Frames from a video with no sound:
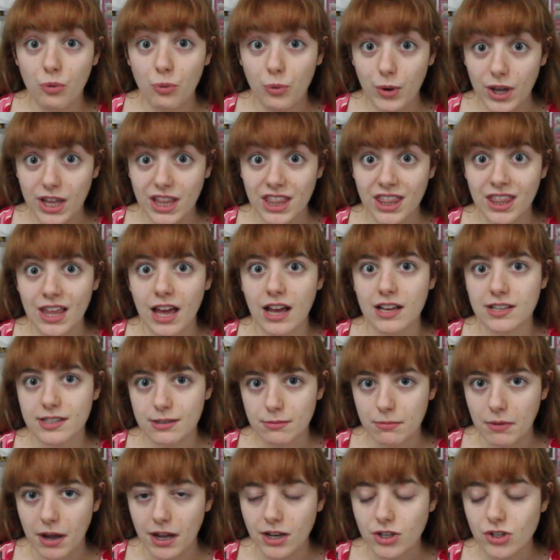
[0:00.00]
with
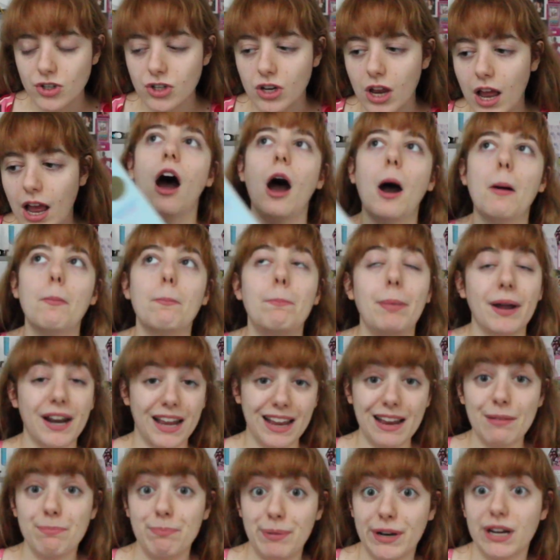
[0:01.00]
as much, but
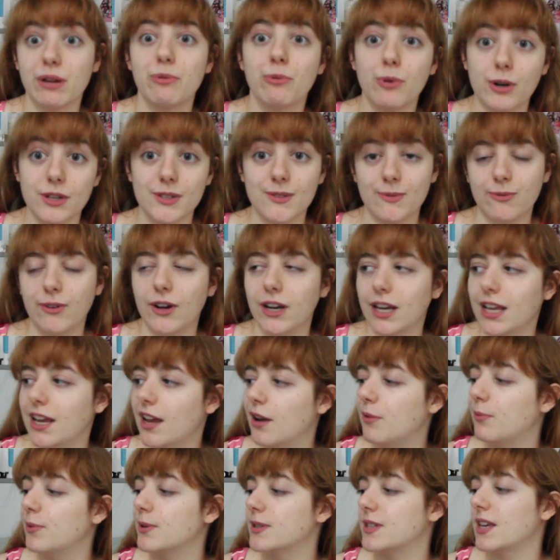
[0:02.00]
it was funny.
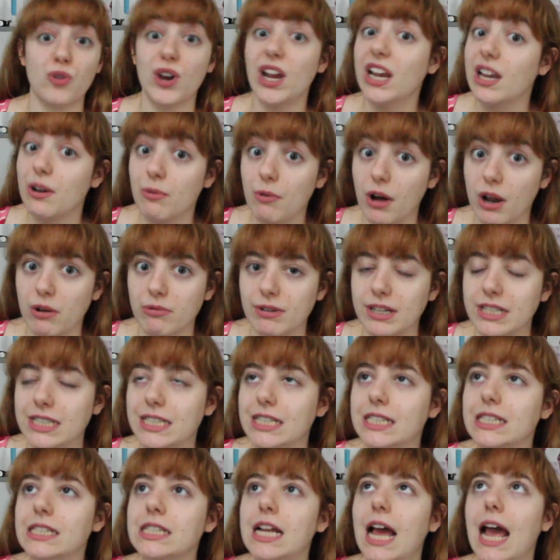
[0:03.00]
It was really well
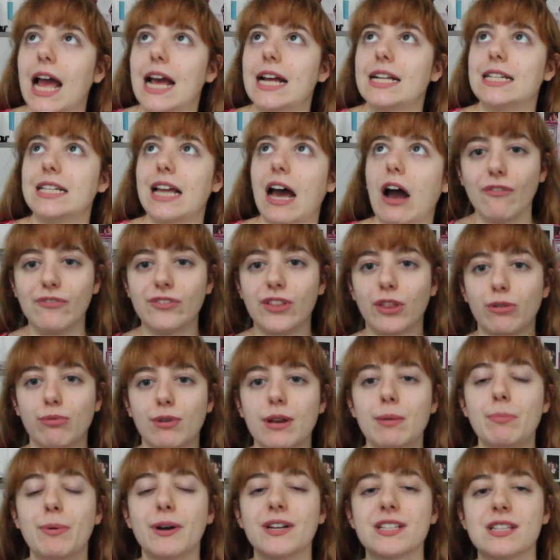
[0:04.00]
written, and of the
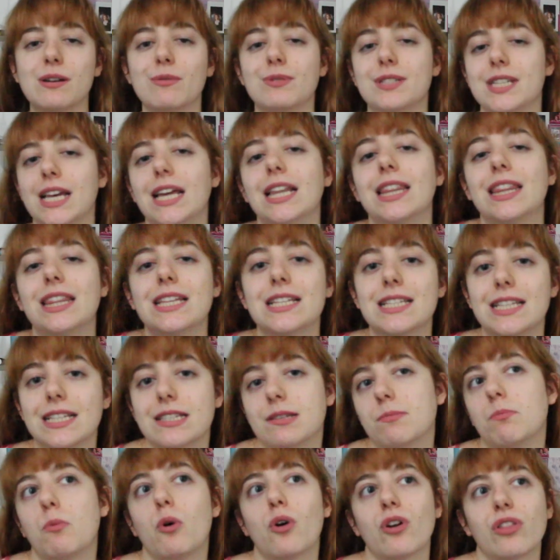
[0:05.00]
three books, I would say this
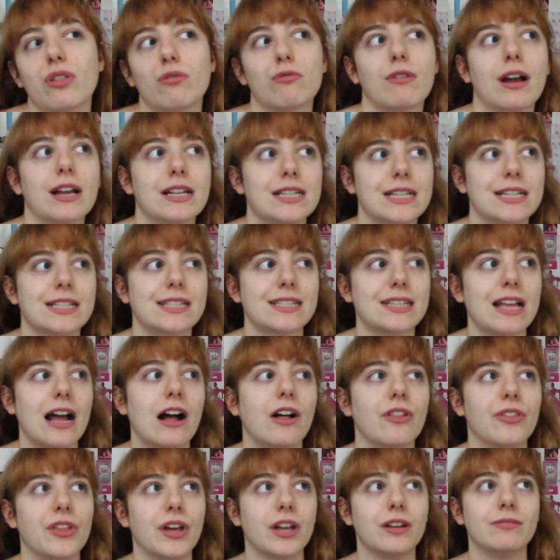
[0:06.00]
is more the writing
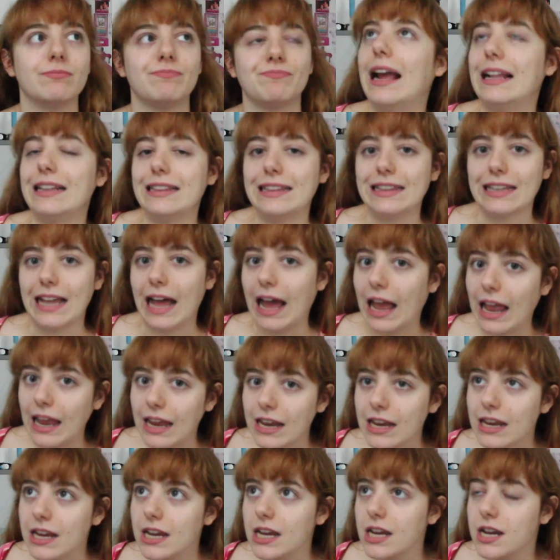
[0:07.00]
style that I
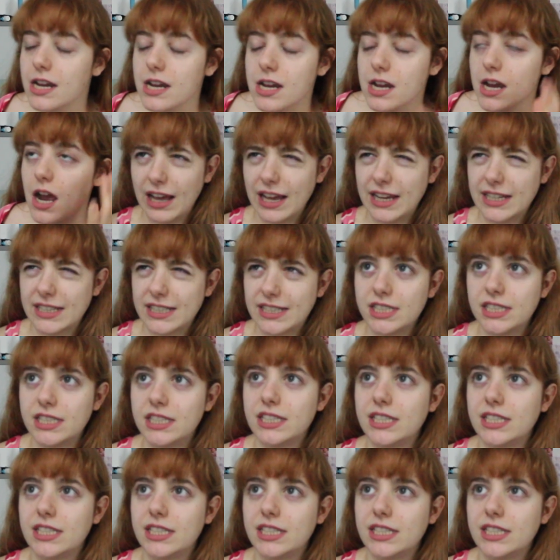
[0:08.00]
like. I